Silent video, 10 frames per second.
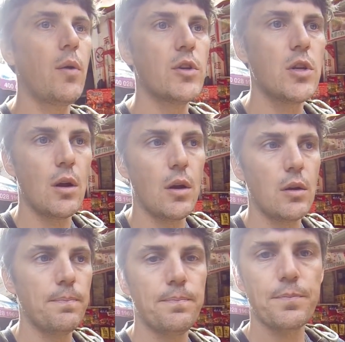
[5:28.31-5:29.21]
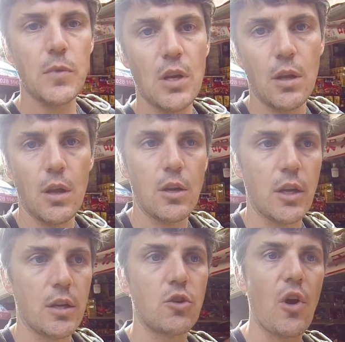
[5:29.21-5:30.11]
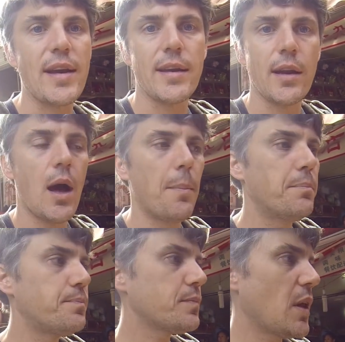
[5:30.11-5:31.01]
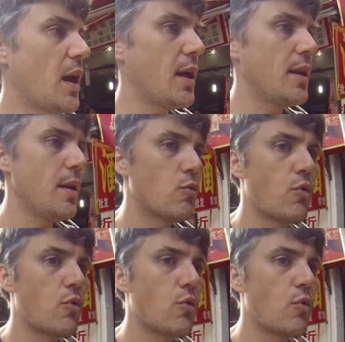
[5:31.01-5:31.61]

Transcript: would grind it up, and it